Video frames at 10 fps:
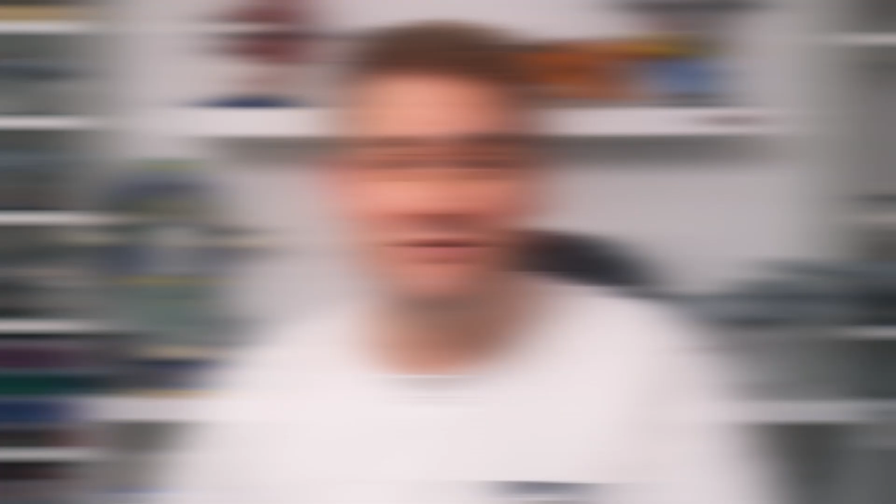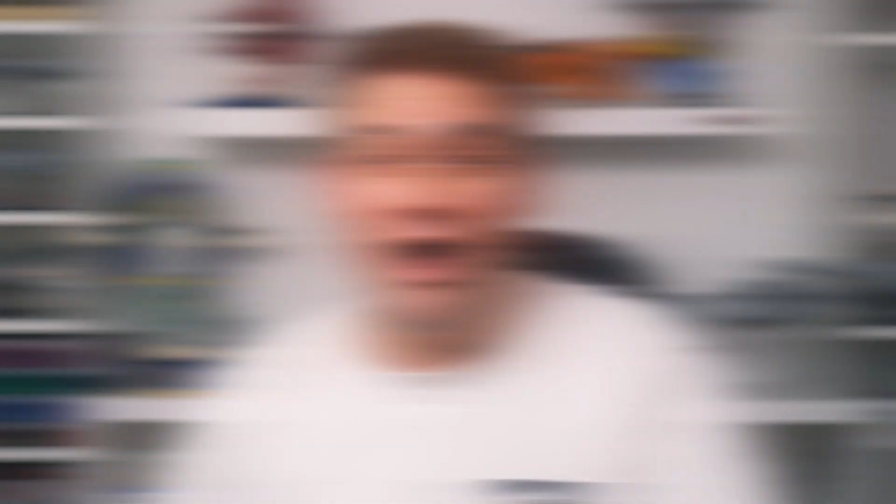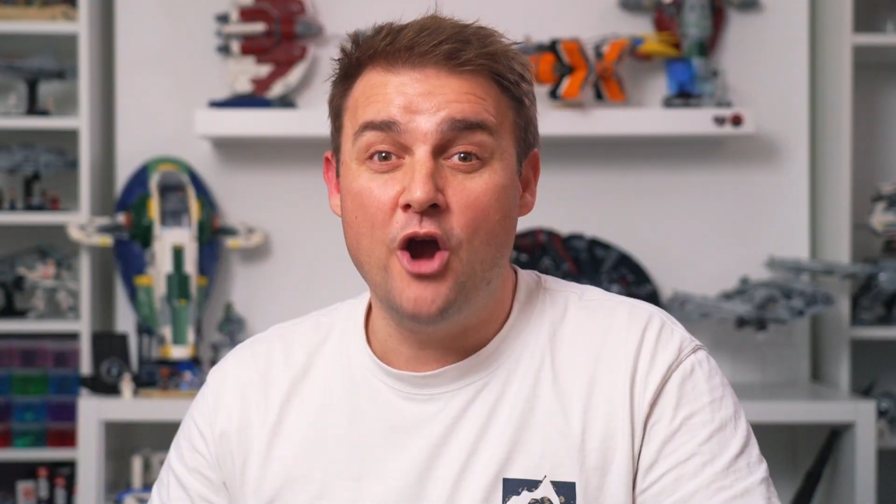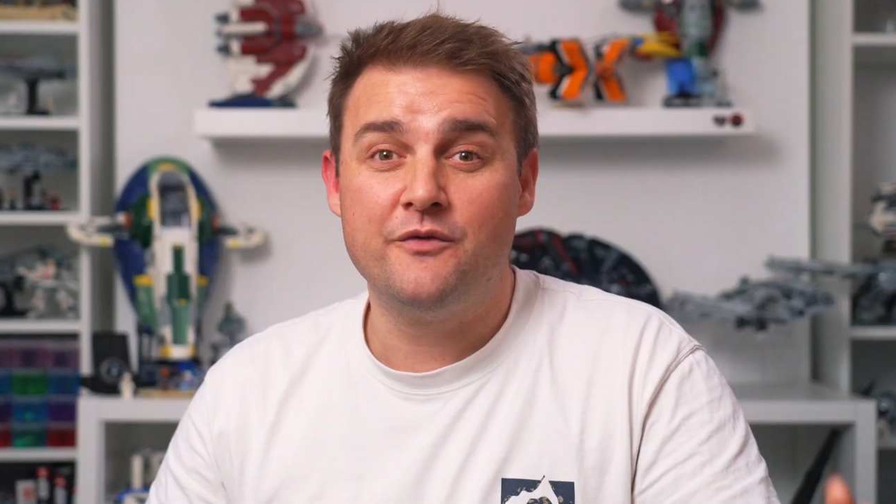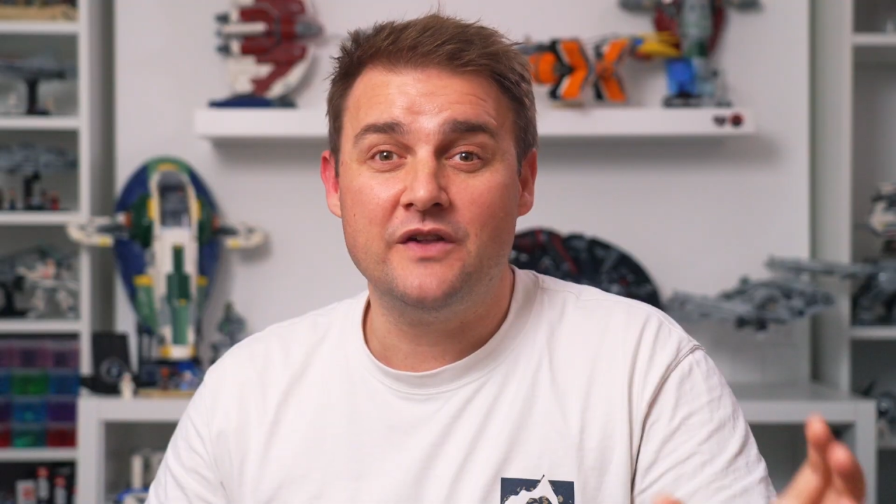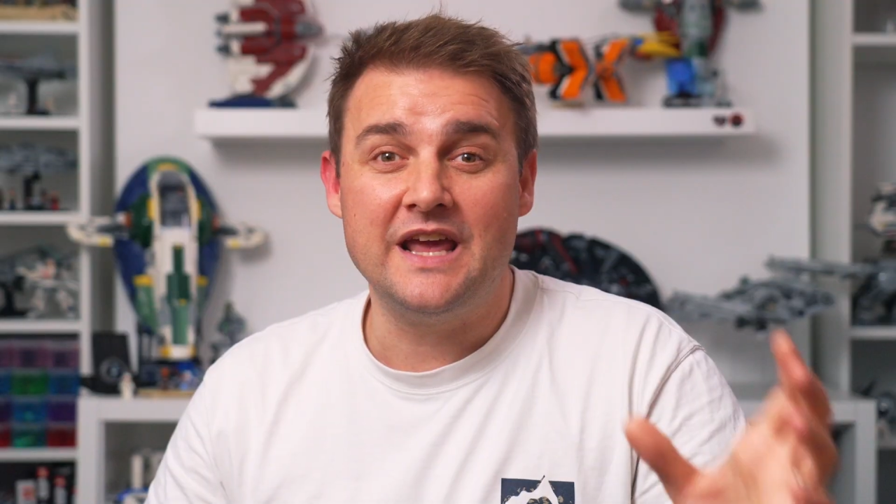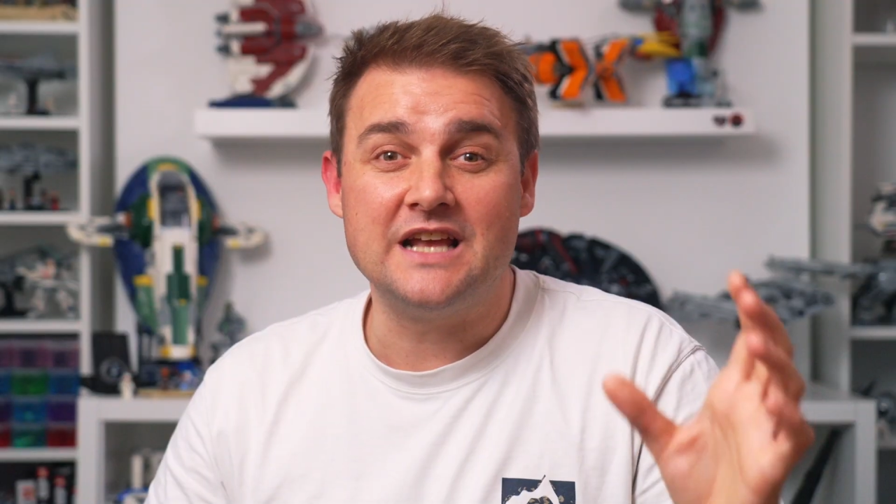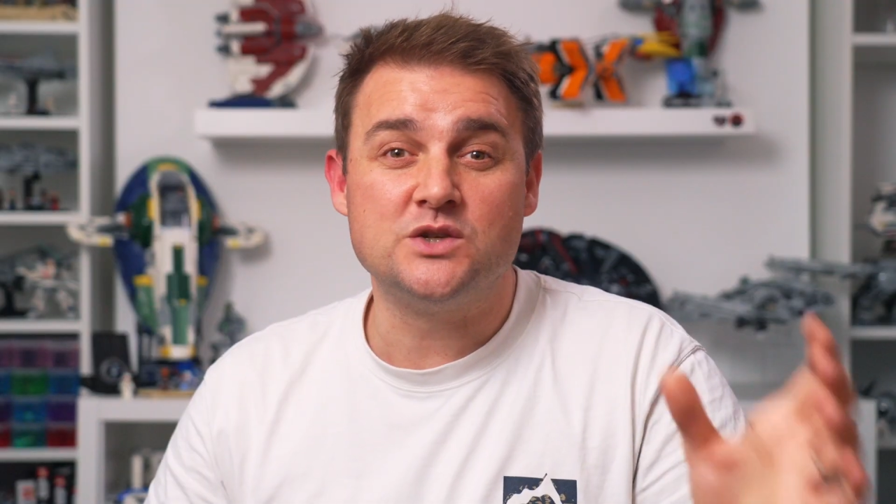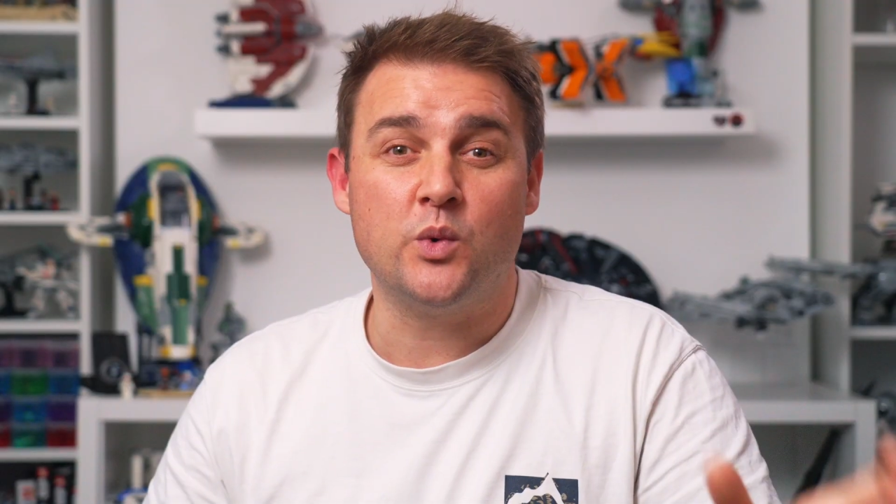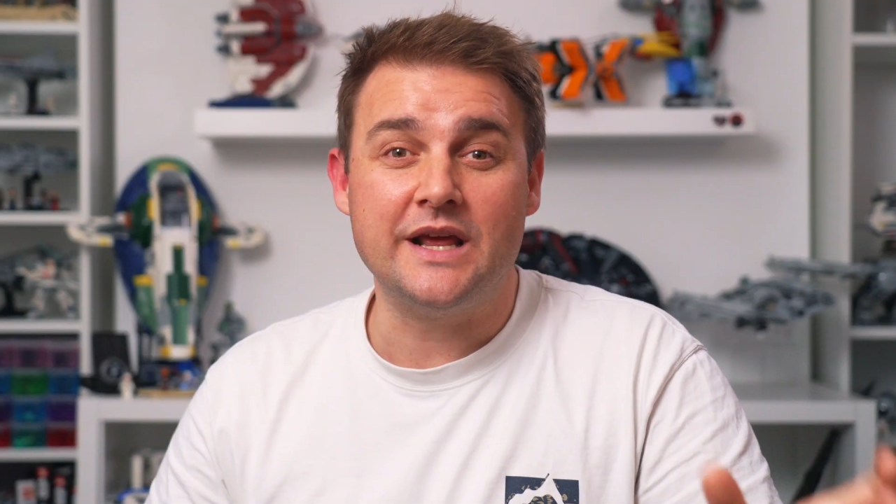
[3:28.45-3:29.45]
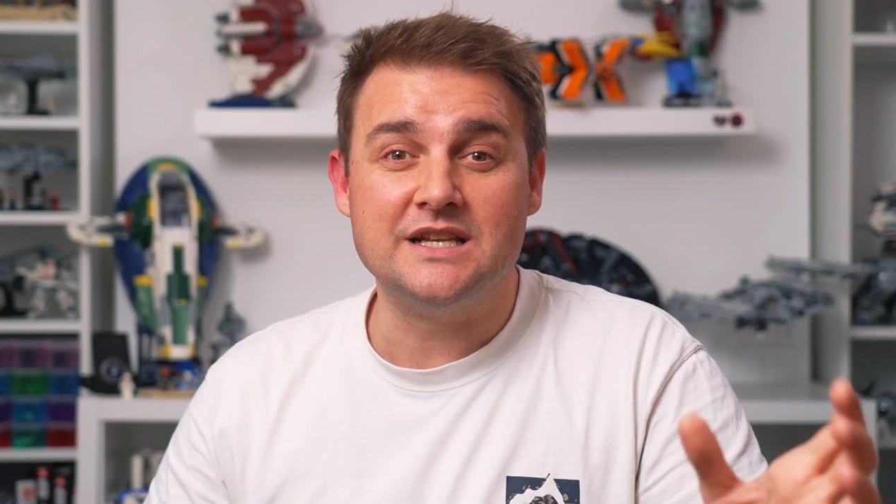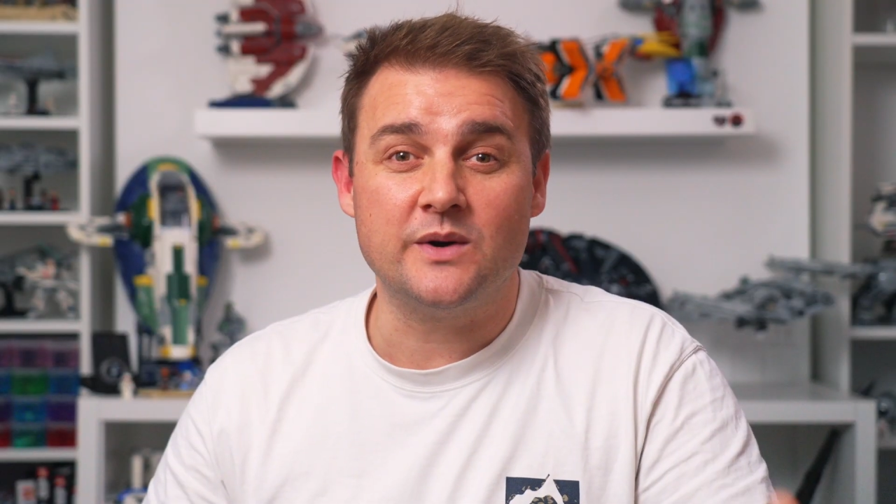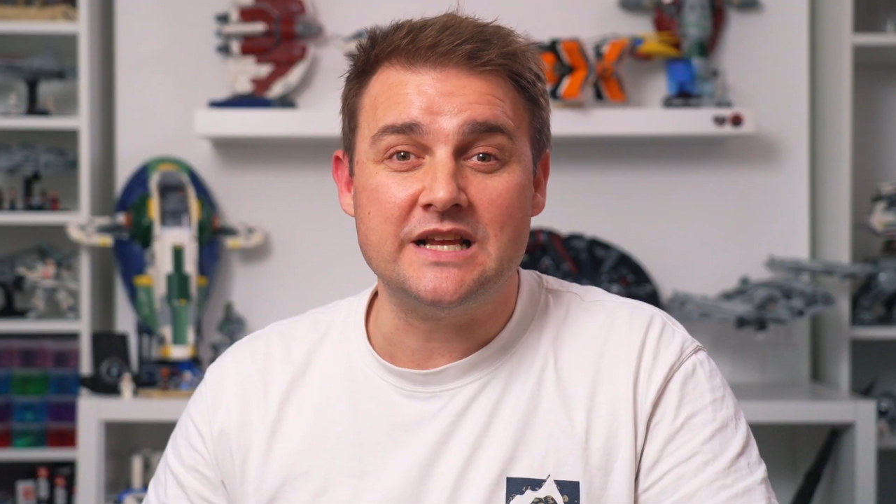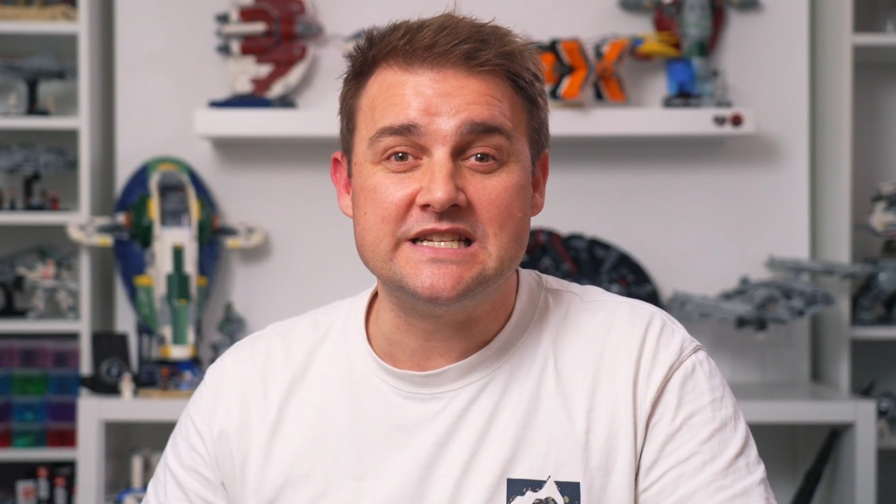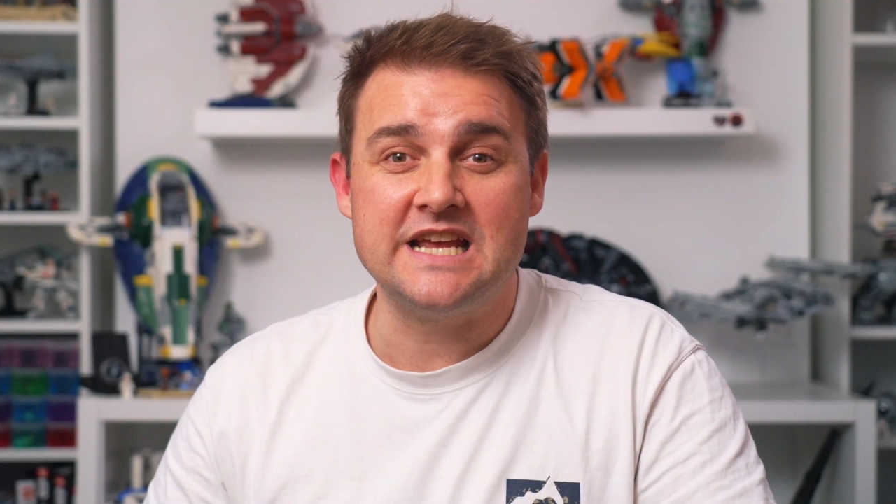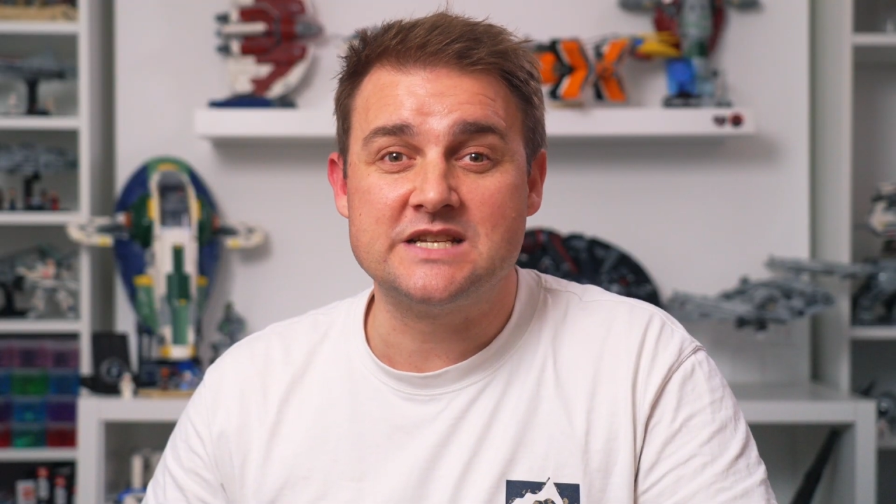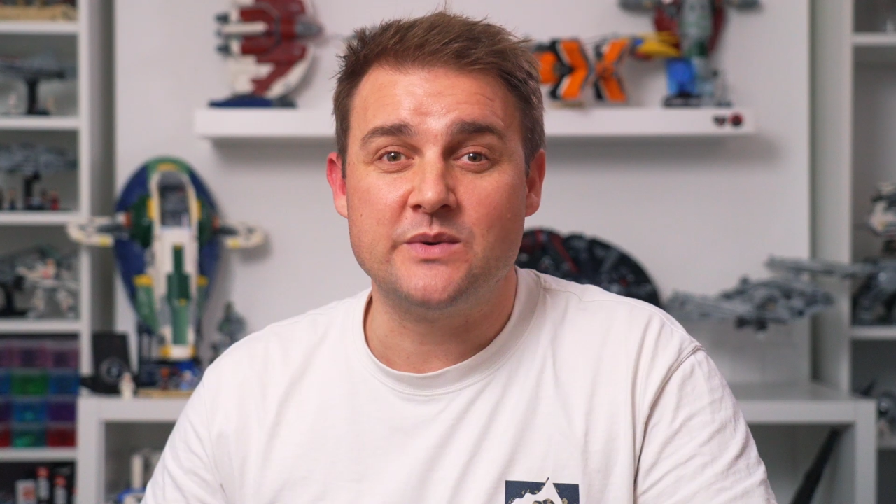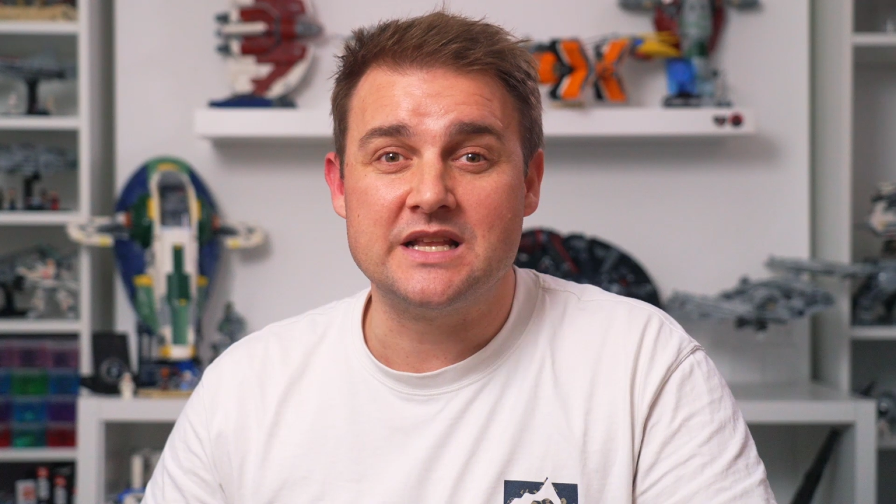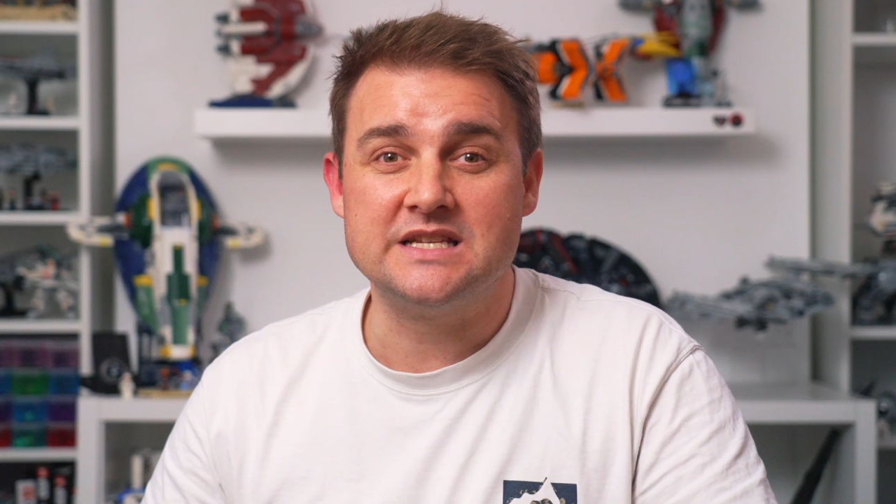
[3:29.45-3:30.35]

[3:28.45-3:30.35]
Hopefully in 2026 we can